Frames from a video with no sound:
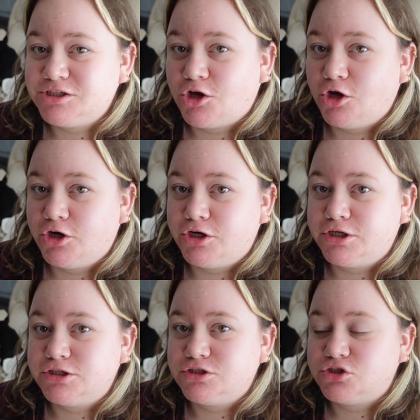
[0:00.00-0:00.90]

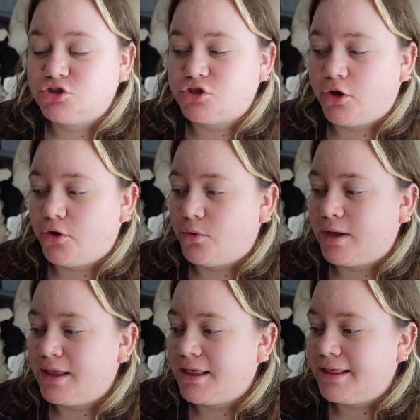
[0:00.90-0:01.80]
card, so
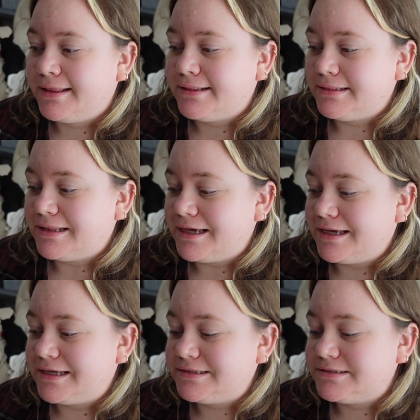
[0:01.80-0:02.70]

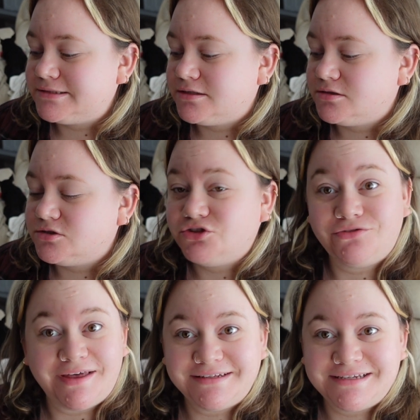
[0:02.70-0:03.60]
let's do
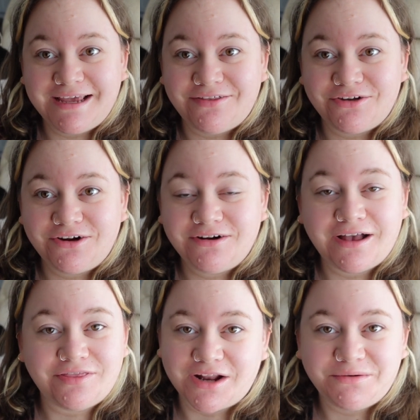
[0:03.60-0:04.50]
that together.
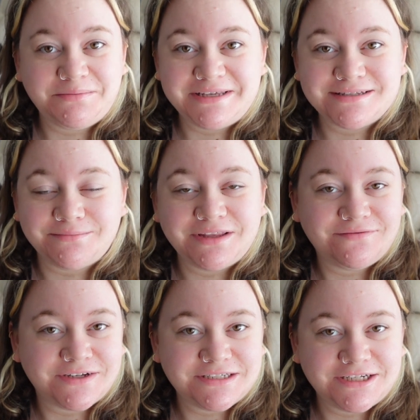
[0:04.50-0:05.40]
I thought it would be something
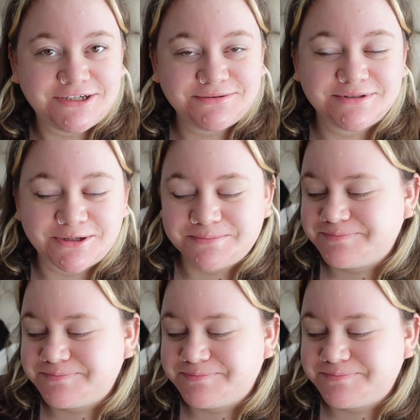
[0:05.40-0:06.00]
fun to do, so.